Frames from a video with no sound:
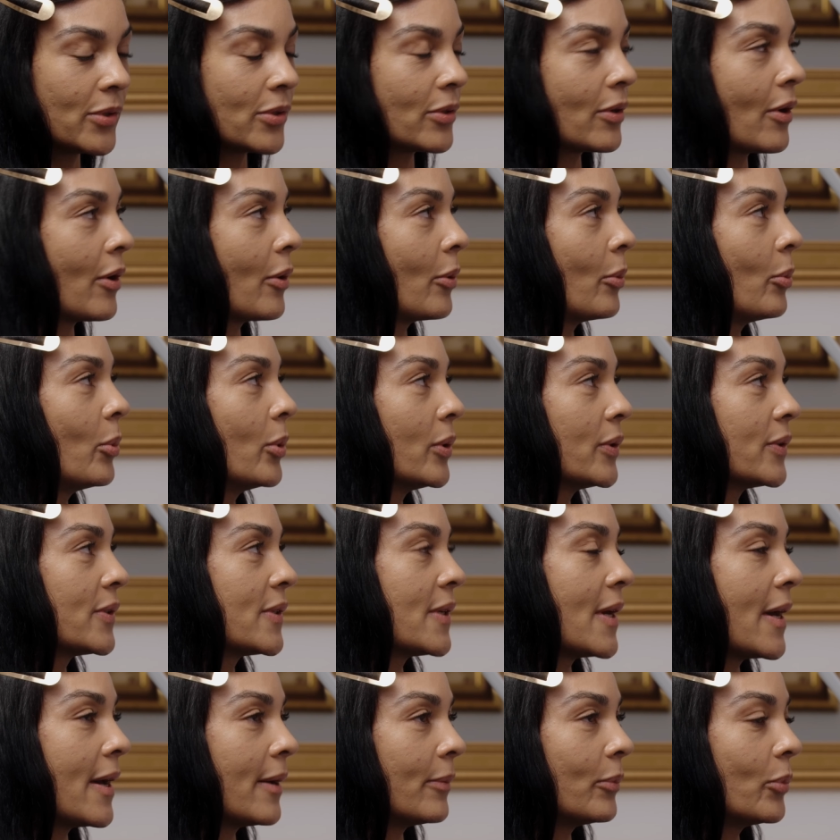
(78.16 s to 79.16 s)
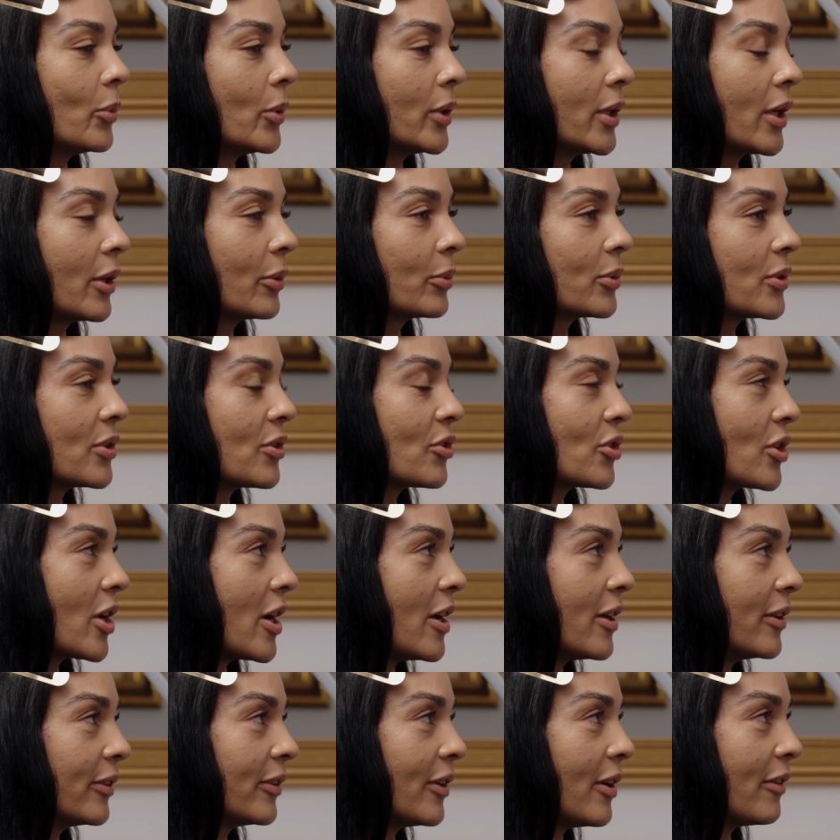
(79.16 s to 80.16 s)
So when I was a
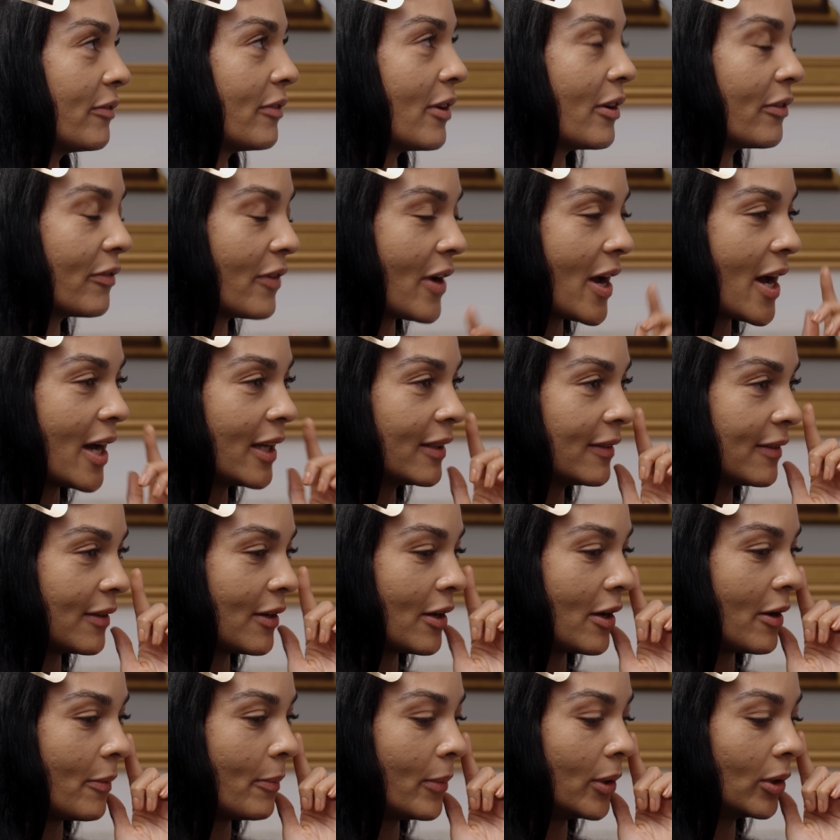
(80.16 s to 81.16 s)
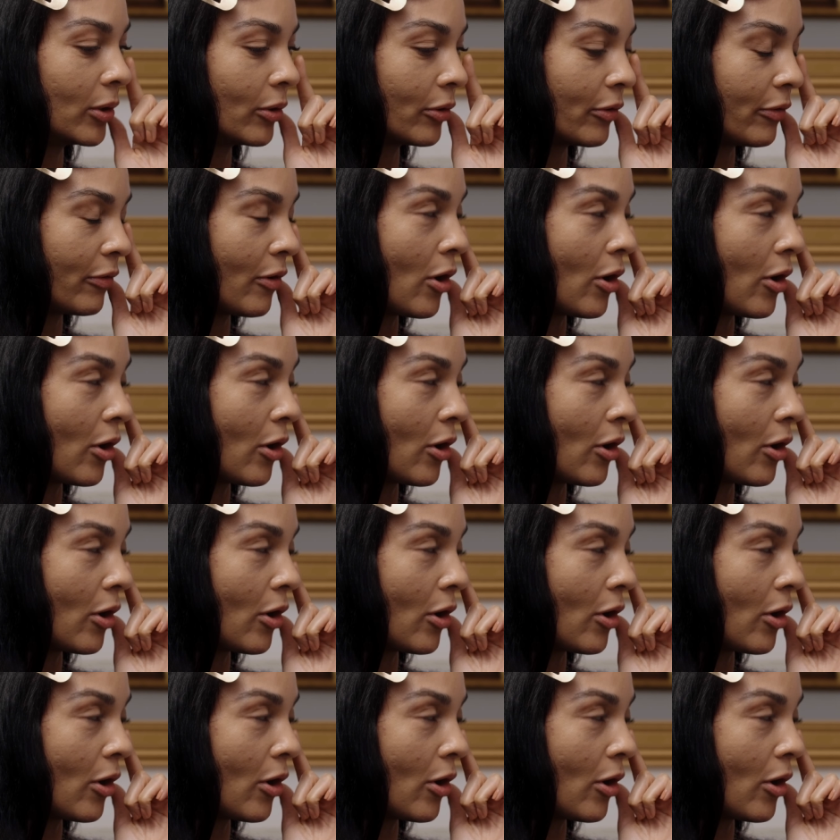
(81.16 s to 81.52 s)
child, I've had a lot of